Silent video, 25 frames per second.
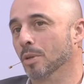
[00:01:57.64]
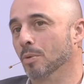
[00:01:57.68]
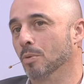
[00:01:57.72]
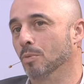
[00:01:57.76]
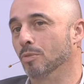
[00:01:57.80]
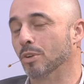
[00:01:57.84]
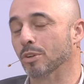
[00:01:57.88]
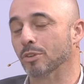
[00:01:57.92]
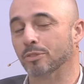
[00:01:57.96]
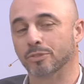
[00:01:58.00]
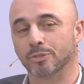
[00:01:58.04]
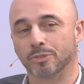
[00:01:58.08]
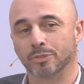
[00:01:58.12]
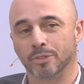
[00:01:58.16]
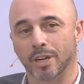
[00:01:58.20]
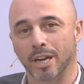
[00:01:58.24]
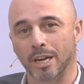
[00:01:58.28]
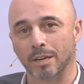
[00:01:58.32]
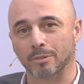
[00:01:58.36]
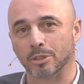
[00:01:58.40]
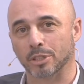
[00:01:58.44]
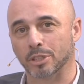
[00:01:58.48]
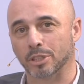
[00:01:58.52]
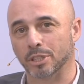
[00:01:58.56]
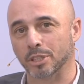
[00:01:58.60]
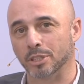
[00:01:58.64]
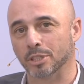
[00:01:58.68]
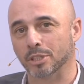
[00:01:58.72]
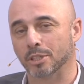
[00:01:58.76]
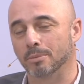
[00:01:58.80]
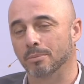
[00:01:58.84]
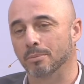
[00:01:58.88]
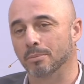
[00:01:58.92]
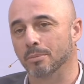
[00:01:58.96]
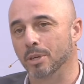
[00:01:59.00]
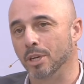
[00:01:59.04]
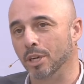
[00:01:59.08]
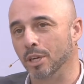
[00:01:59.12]
With every
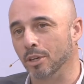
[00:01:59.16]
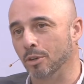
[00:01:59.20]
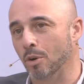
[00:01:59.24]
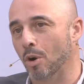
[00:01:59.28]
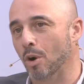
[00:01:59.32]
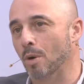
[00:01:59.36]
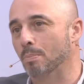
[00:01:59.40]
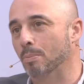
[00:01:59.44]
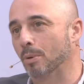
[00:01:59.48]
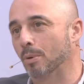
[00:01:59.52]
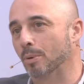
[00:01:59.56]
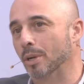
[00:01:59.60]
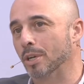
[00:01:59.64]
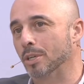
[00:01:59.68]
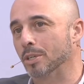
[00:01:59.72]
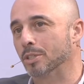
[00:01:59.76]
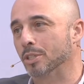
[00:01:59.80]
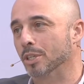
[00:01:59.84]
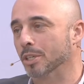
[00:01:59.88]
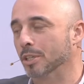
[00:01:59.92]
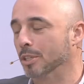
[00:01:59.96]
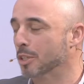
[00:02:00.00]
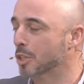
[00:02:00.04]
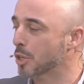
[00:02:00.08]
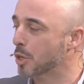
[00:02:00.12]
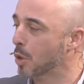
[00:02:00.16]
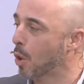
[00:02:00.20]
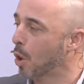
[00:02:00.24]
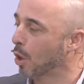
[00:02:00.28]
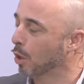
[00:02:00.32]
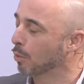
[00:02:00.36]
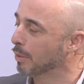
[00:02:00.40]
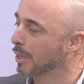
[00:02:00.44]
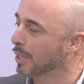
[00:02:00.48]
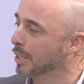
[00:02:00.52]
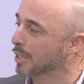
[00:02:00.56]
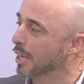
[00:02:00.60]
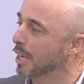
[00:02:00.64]
system in operation, you
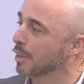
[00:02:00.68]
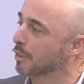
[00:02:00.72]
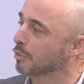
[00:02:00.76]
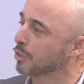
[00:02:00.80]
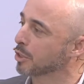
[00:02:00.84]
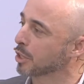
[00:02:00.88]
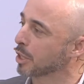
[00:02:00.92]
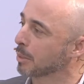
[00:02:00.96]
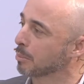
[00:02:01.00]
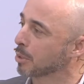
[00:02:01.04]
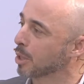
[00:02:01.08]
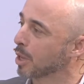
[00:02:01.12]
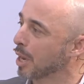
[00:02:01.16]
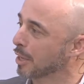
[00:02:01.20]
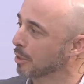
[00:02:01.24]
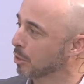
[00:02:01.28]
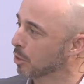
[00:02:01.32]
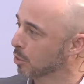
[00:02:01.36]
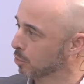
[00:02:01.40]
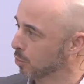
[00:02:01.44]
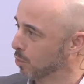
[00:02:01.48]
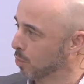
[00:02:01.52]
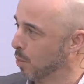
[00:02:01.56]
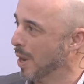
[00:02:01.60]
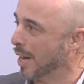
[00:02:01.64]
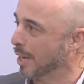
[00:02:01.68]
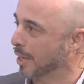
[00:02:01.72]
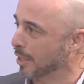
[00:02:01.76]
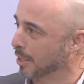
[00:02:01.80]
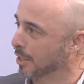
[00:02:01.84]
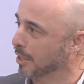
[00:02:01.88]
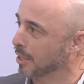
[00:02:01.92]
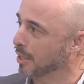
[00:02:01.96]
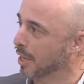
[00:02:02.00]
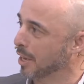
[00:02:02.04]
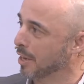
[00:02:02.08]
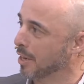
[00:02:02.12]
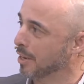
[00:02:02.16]
always have some kind of wear
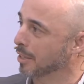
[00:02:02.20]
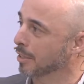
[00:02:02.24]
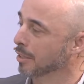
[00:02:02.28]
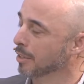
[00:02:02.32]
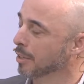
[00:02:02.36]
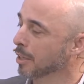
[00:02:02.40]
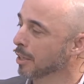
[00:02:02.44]
and tear.